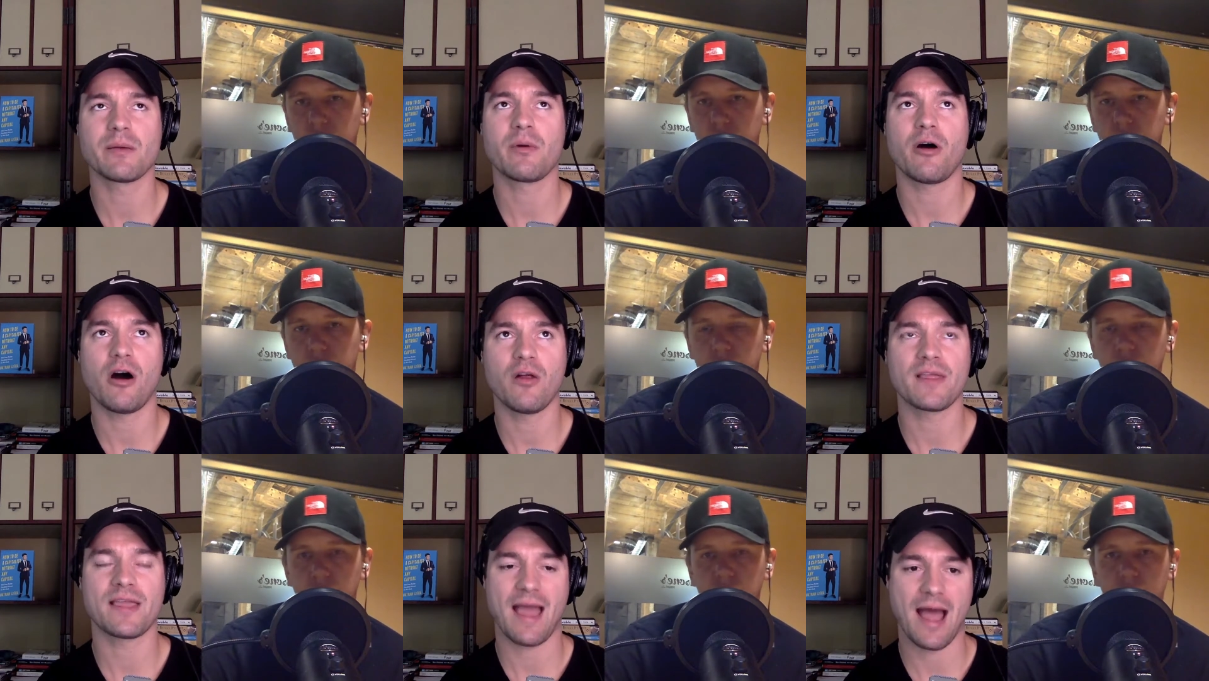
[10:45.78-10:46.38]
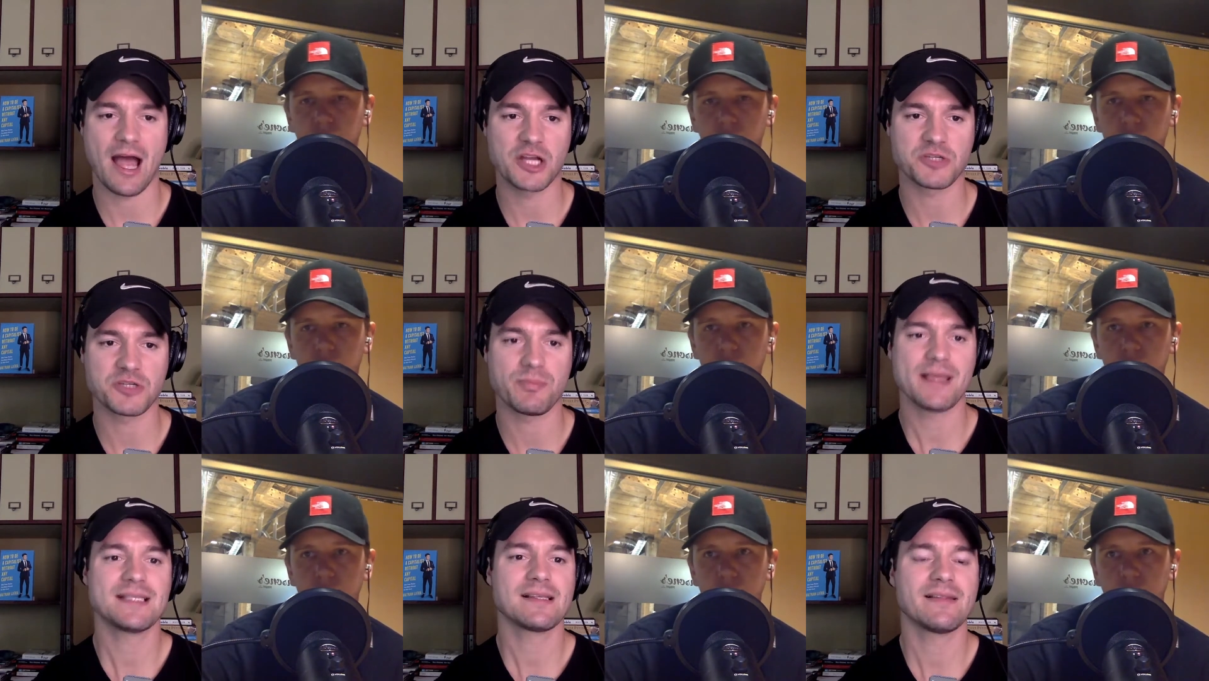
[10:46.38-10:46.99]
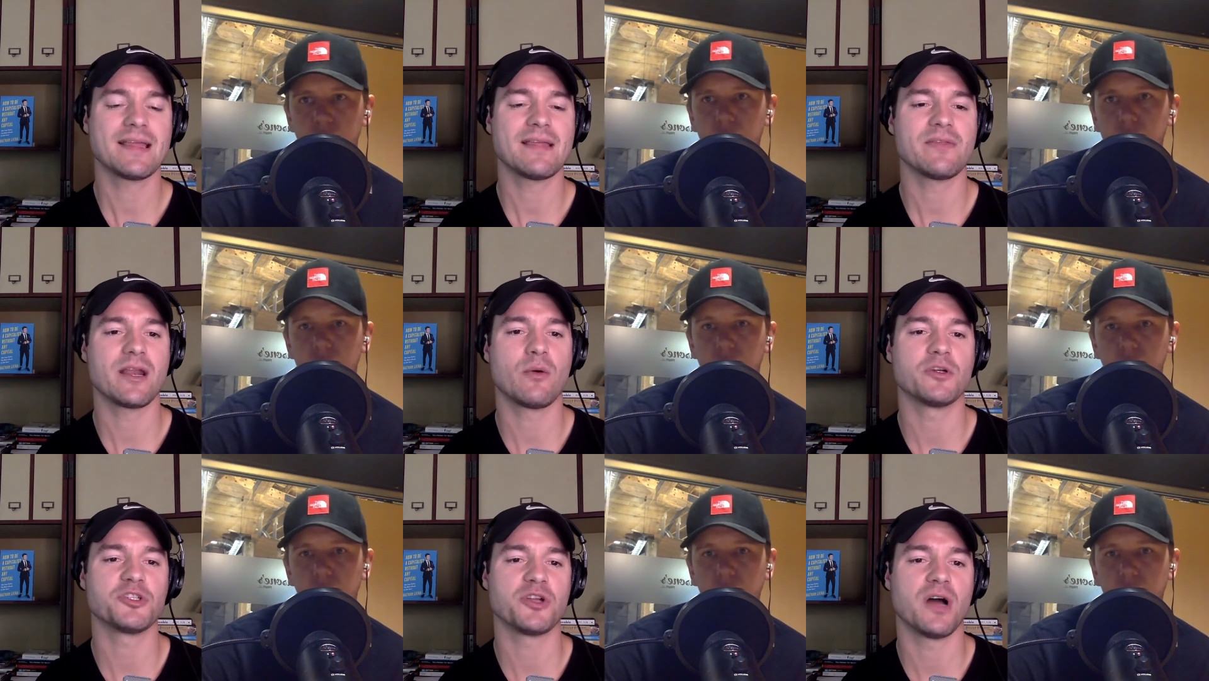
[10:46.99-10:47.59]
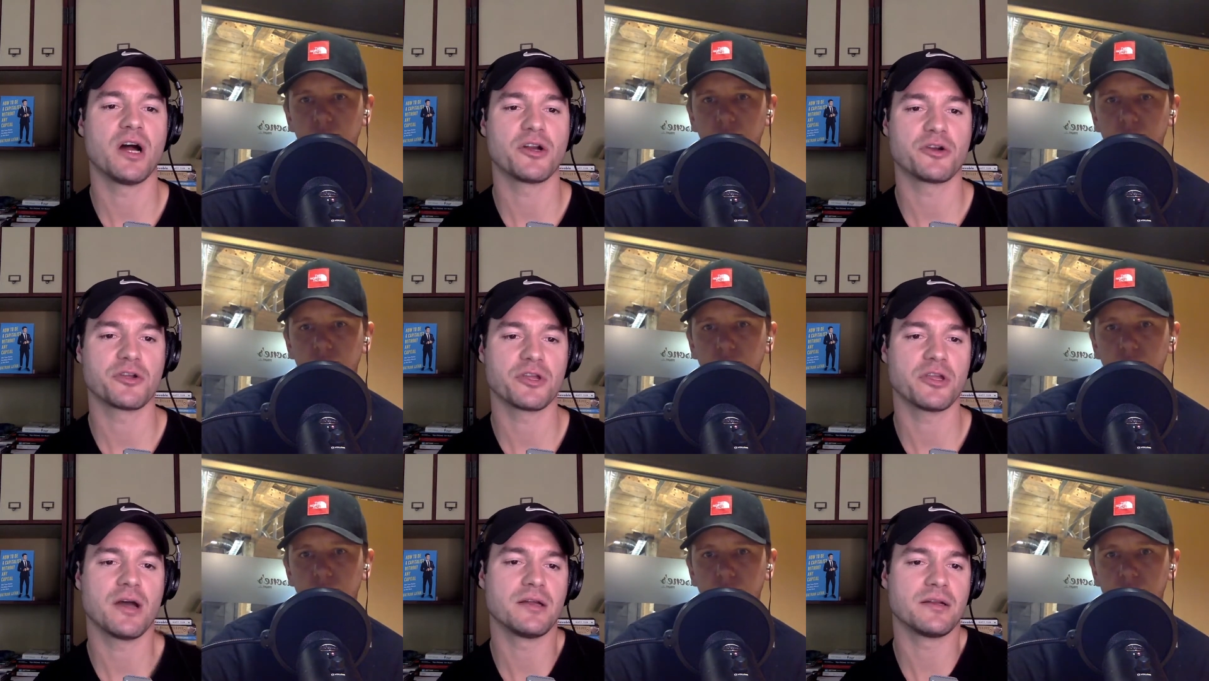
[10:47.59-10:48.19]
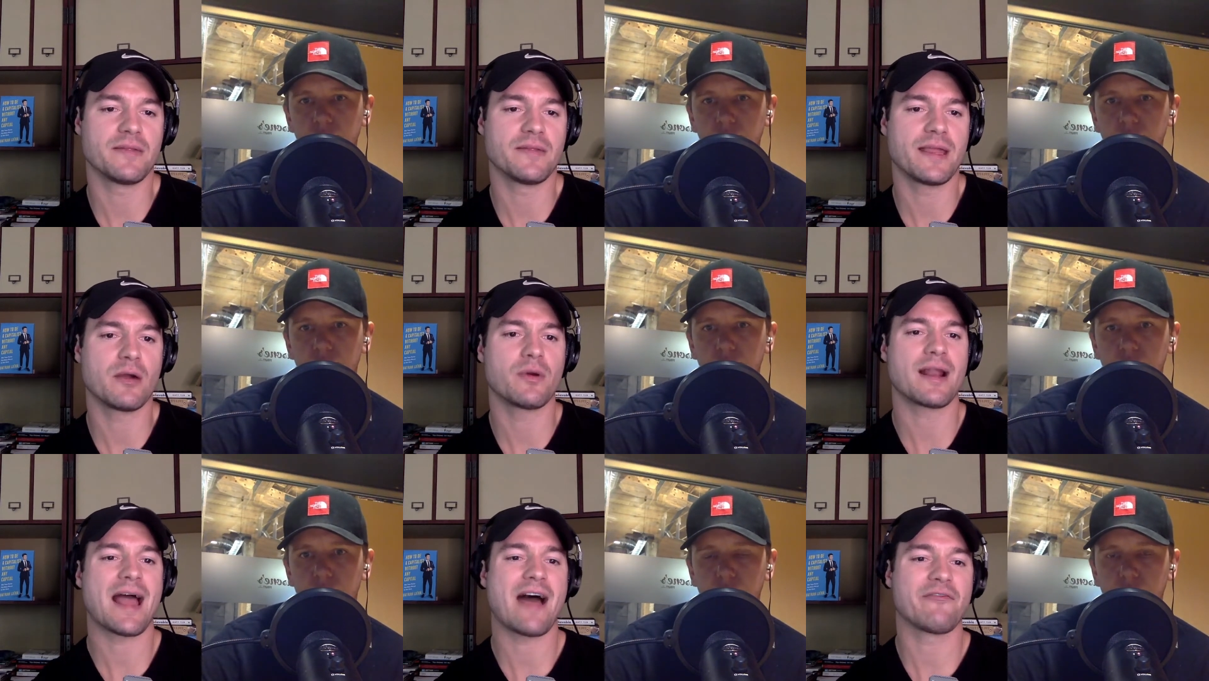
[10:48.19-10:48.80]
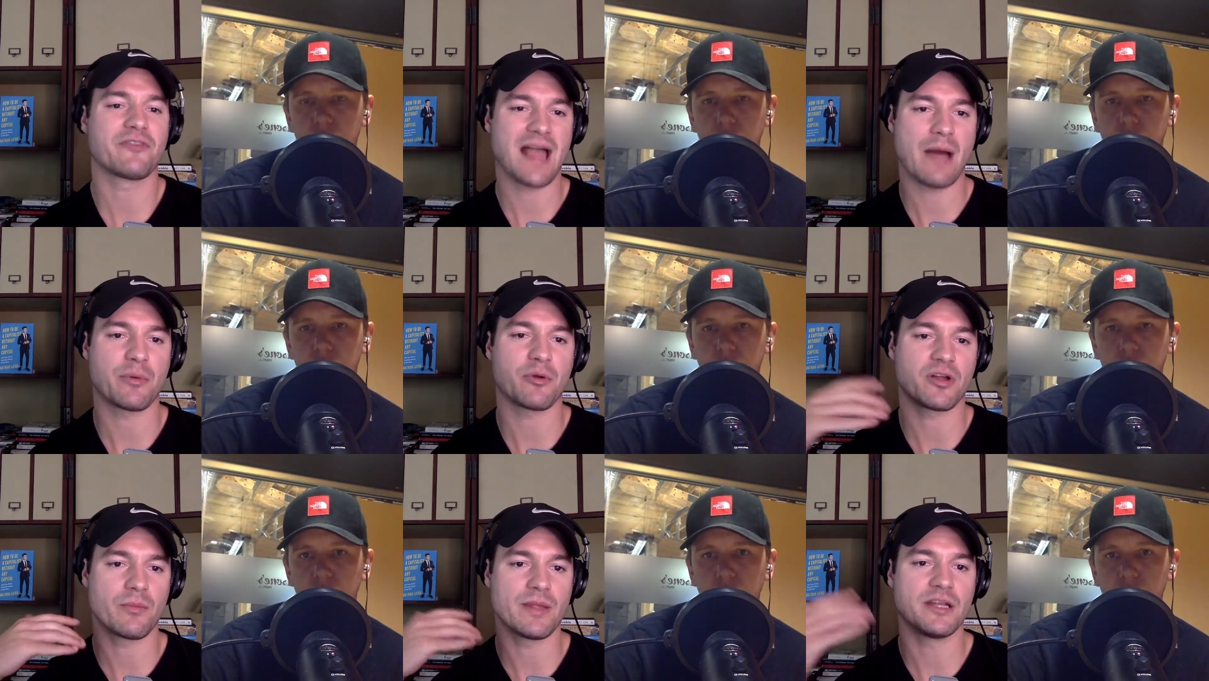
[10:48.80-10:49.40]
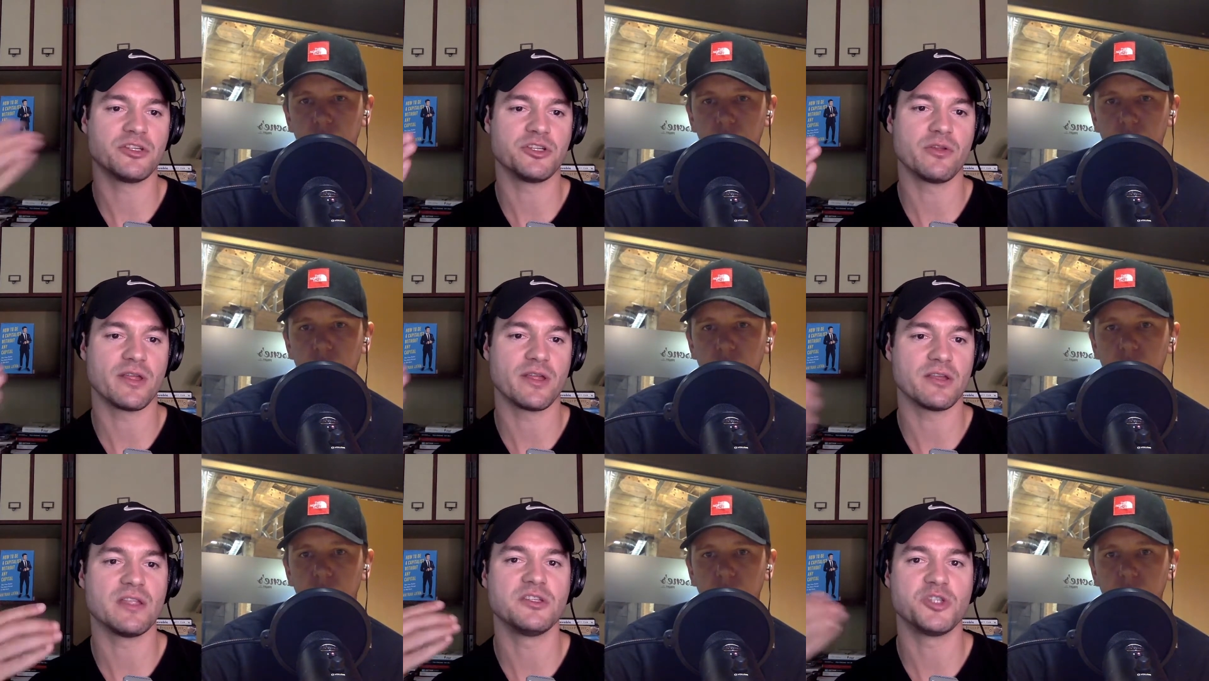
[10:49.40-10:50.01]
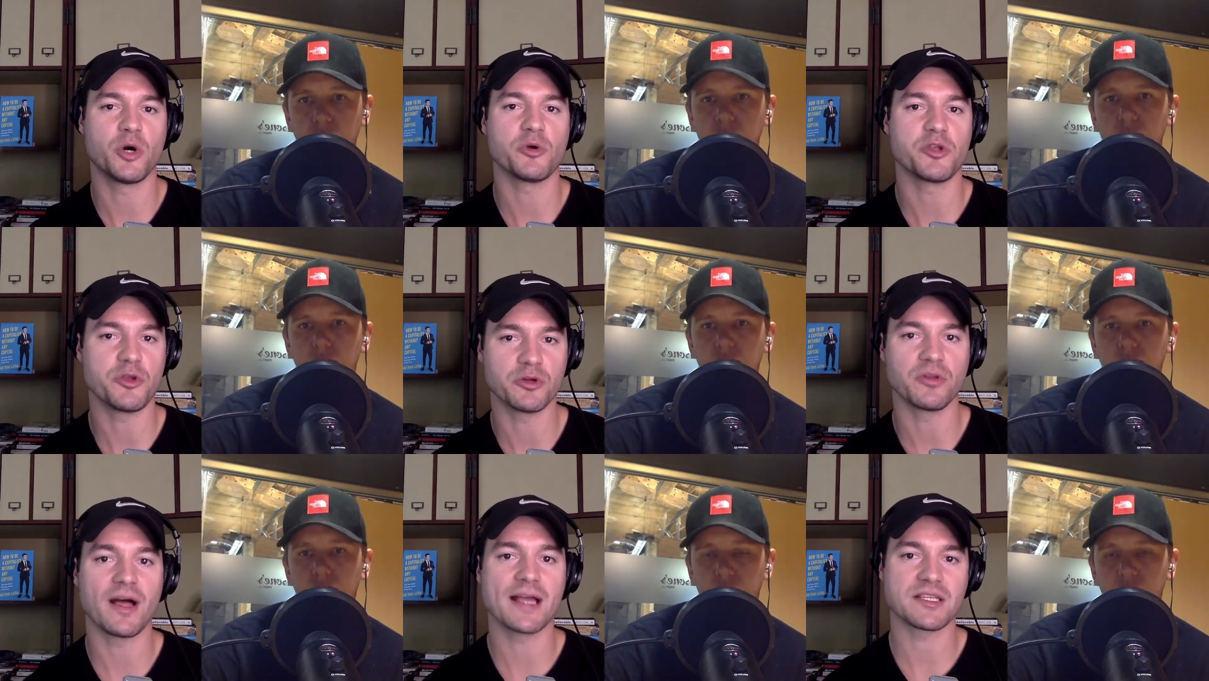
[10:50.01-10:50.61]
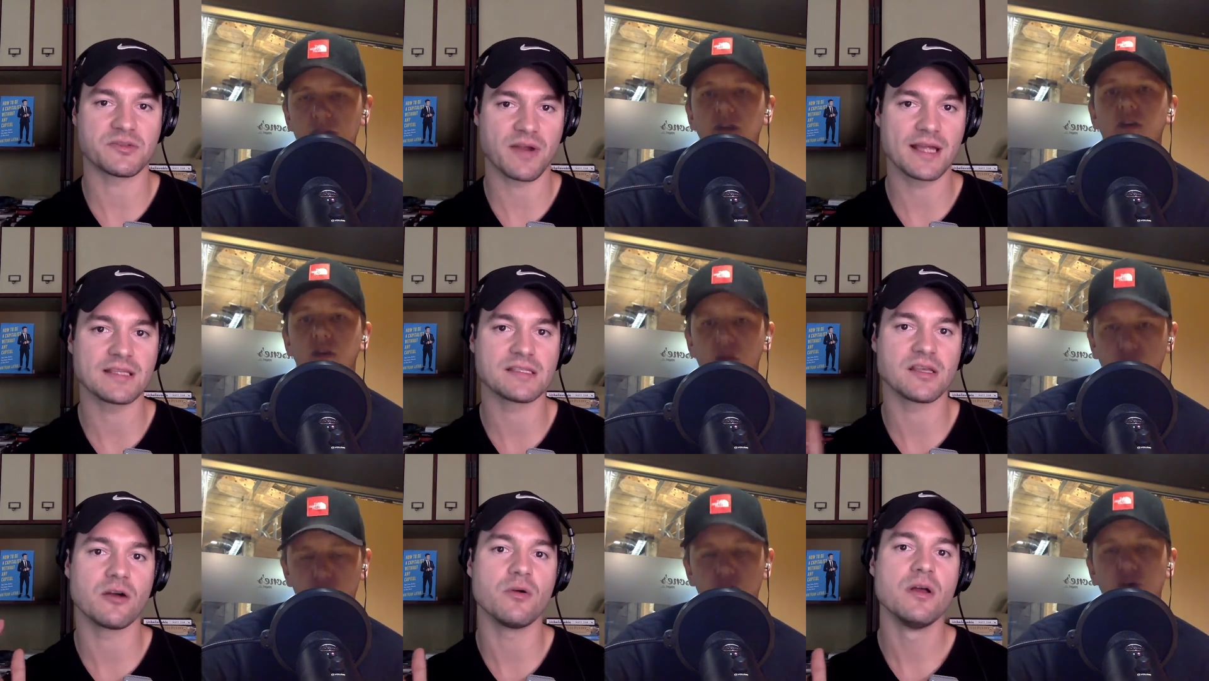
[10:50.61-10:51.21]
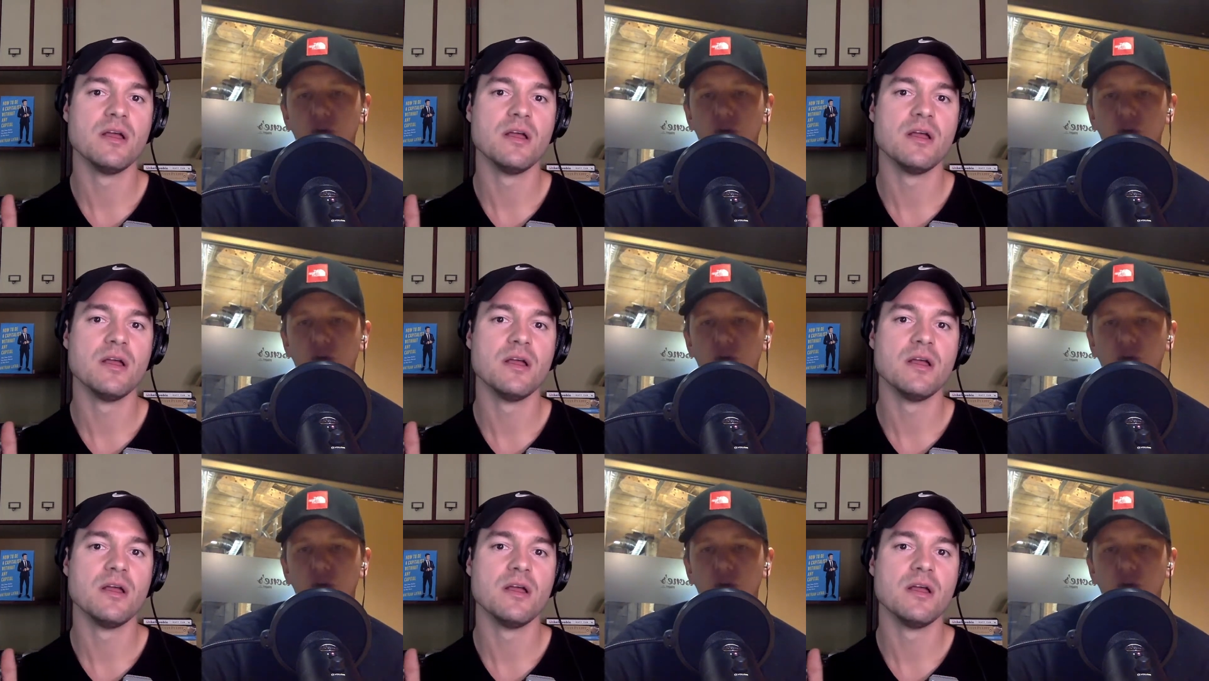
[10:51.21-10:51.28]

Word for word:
Speaker 1: up all the cash, basically they don't want you to they don't want to have capital committed to you that you then don't utilize, right? So